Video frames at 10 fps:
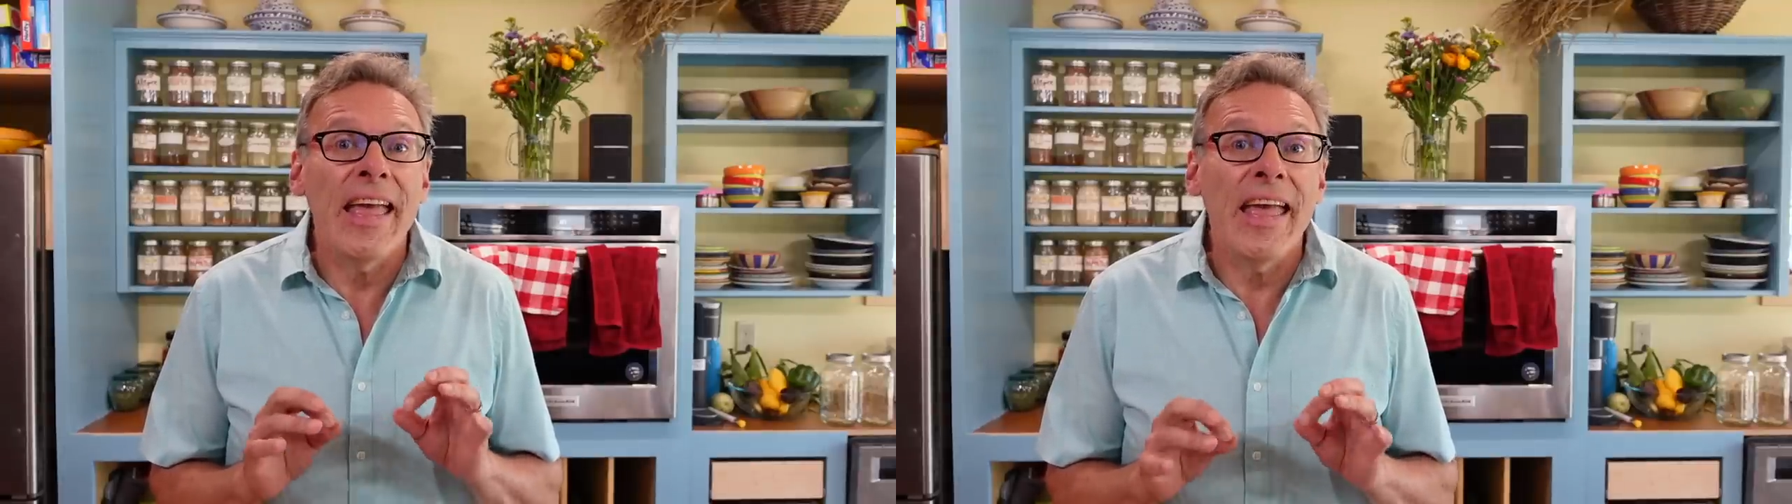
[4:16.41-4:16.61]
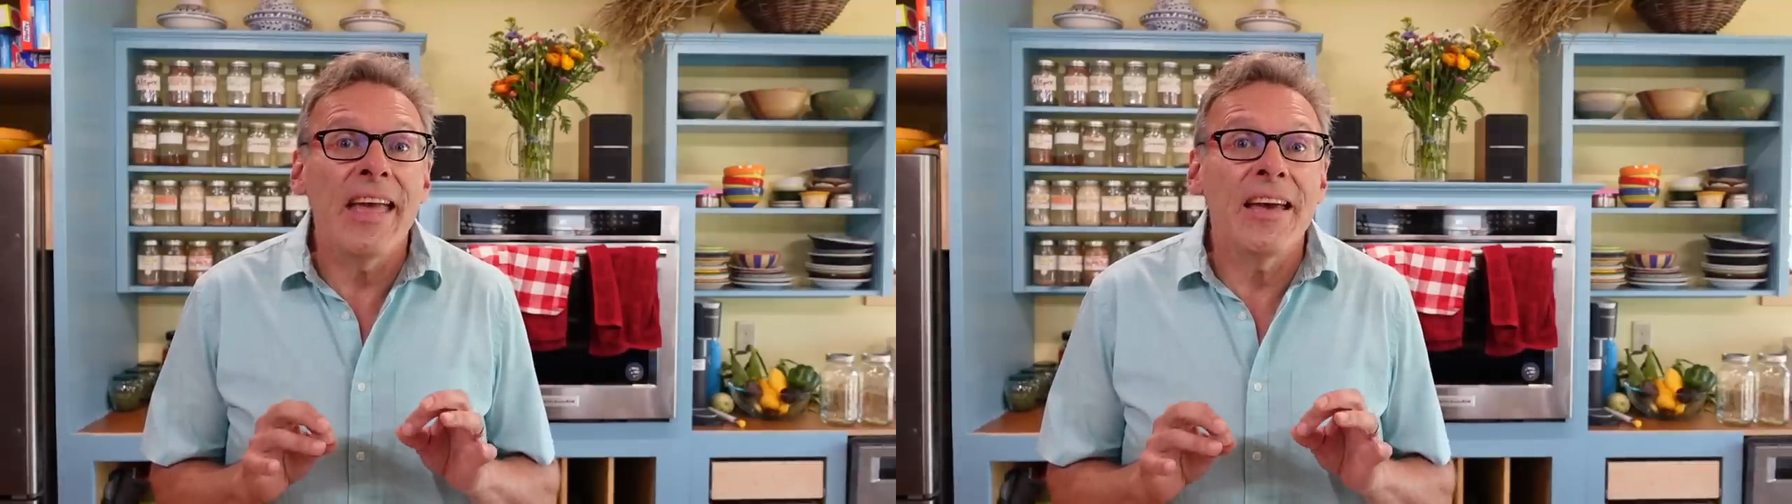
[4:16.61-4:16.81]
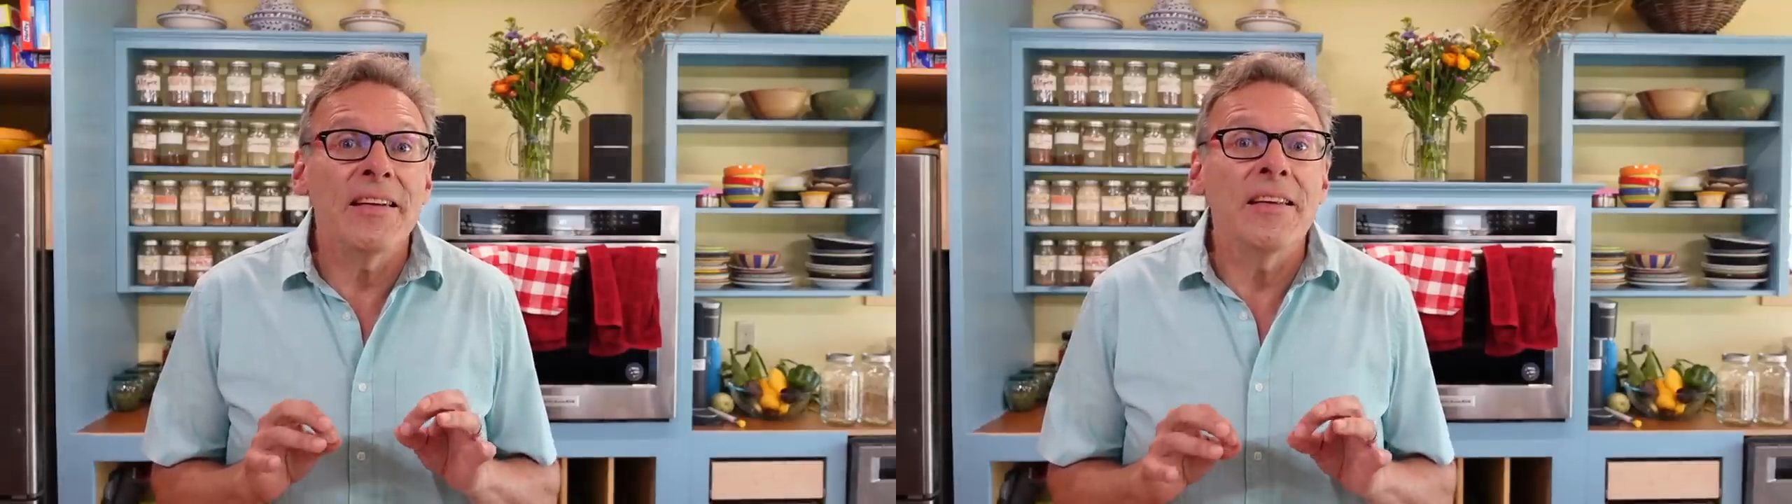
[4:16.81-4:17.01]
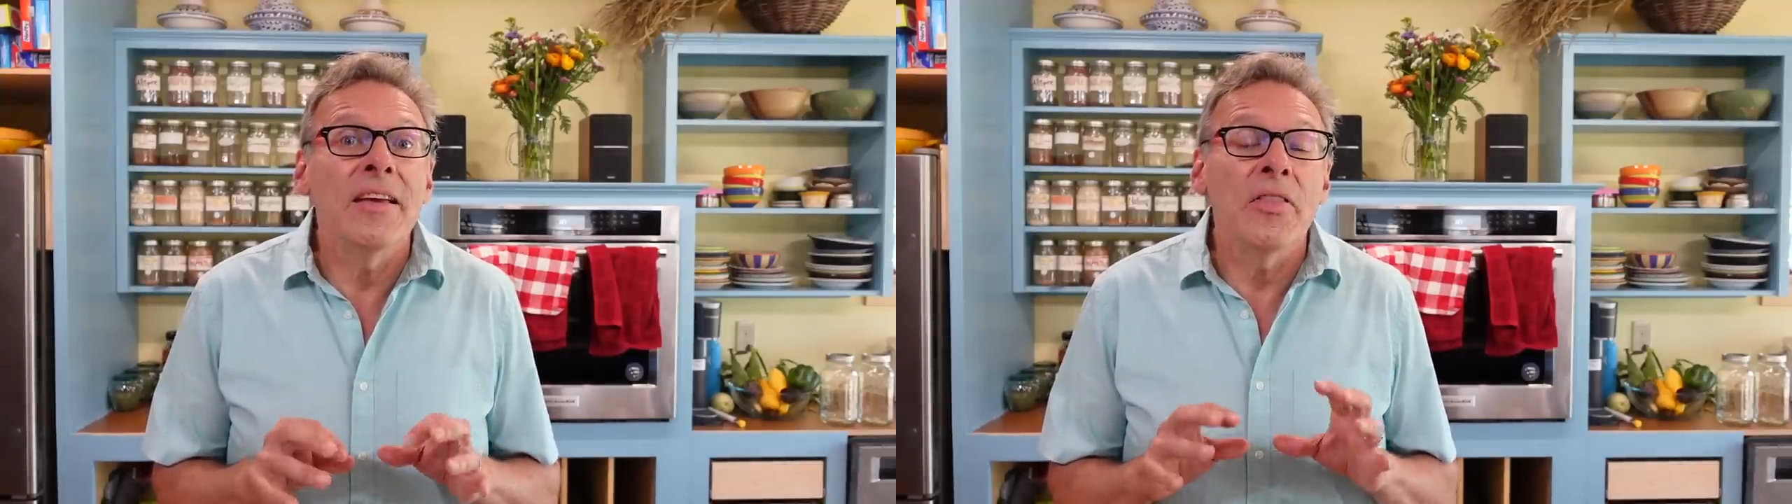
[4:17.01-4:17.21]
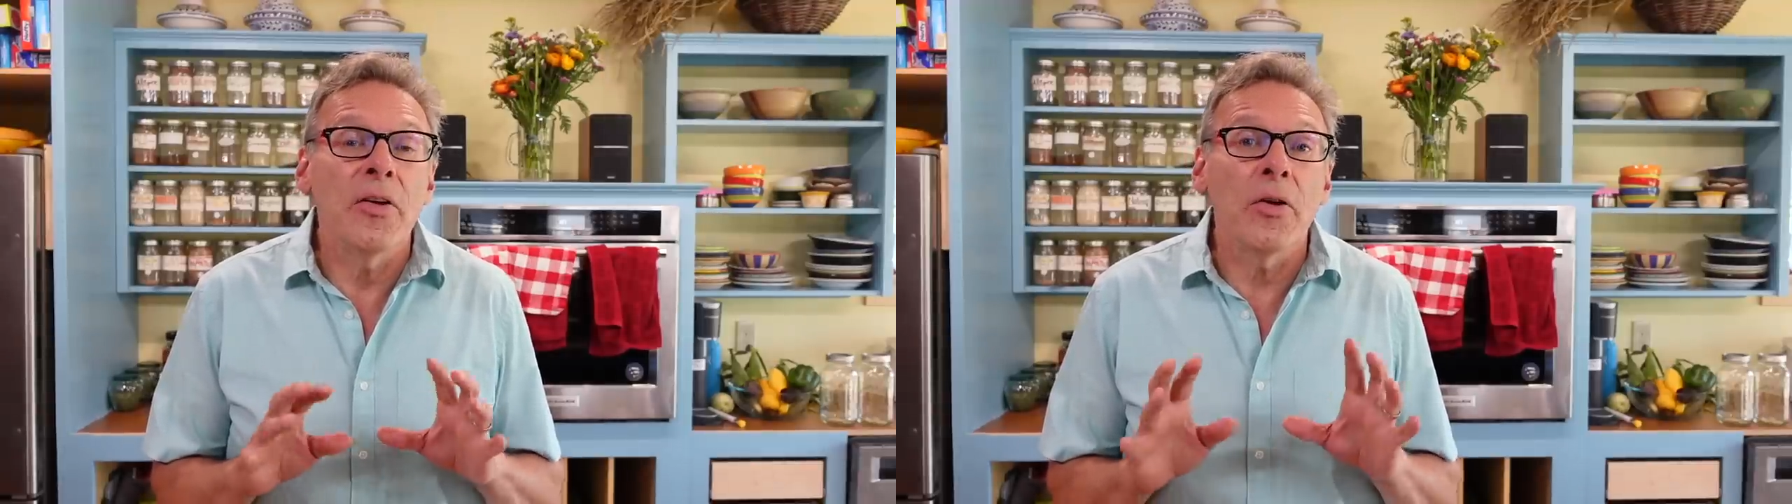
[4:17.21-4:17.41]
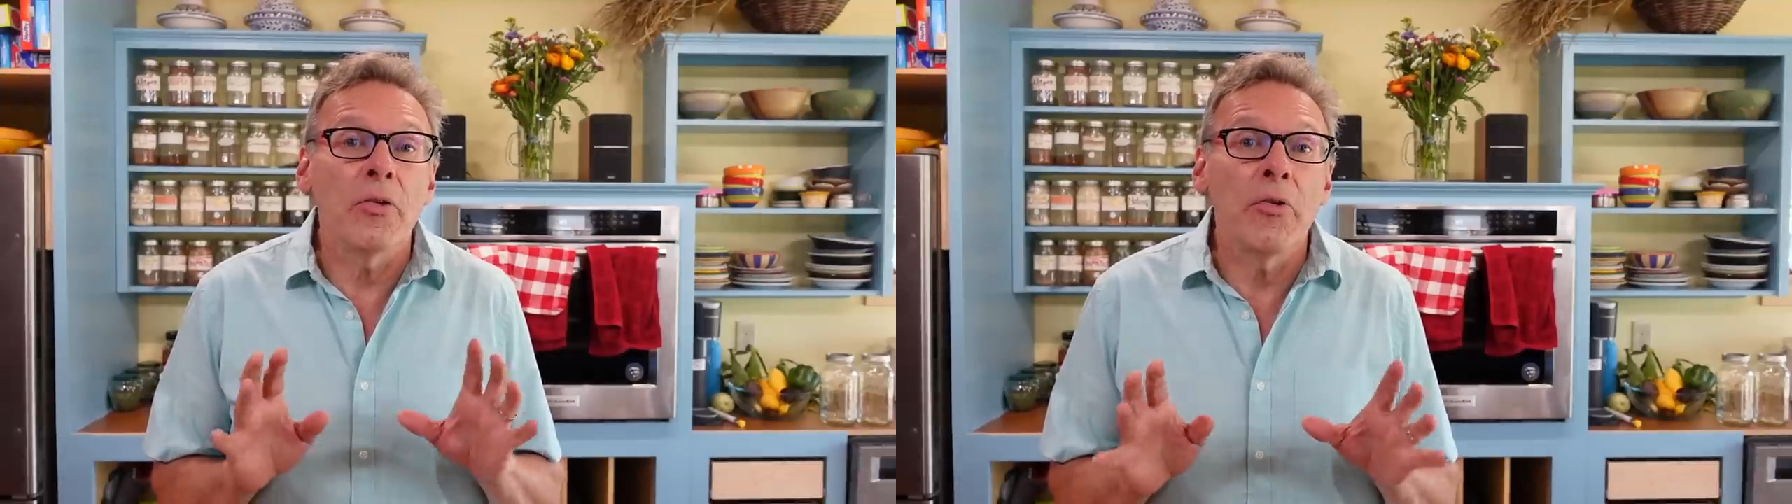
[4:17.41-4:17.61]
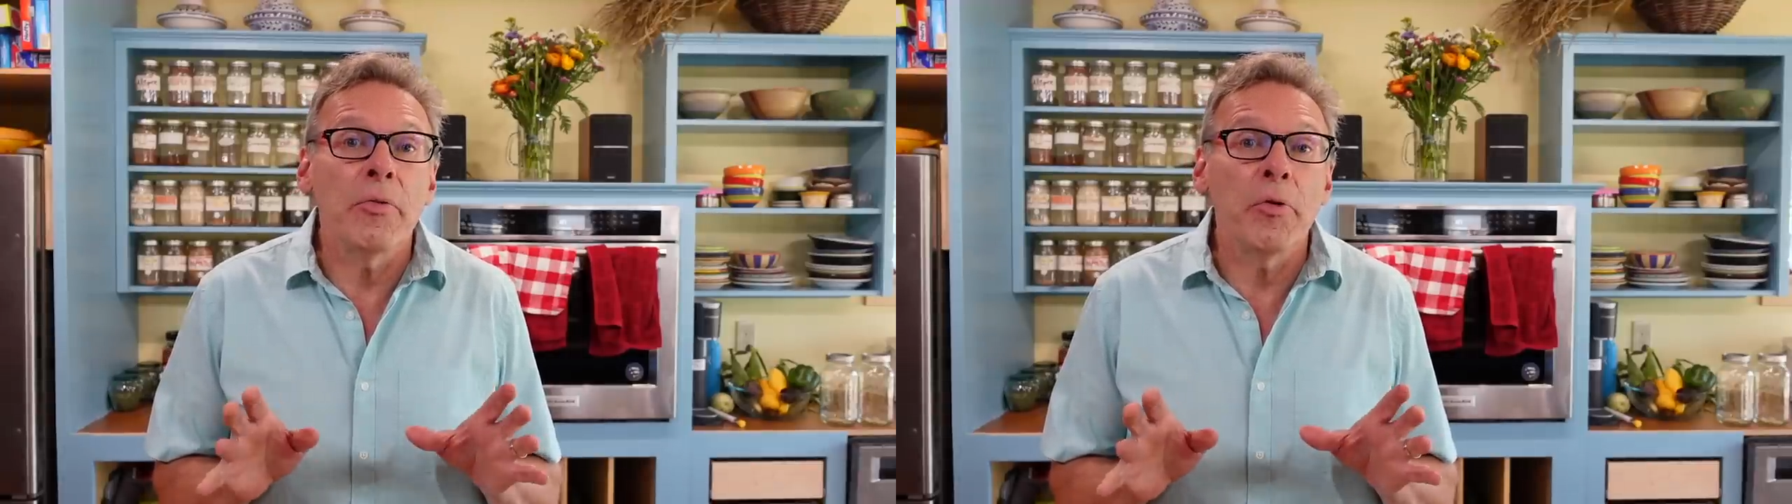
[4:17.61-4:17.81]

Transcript: and they're a great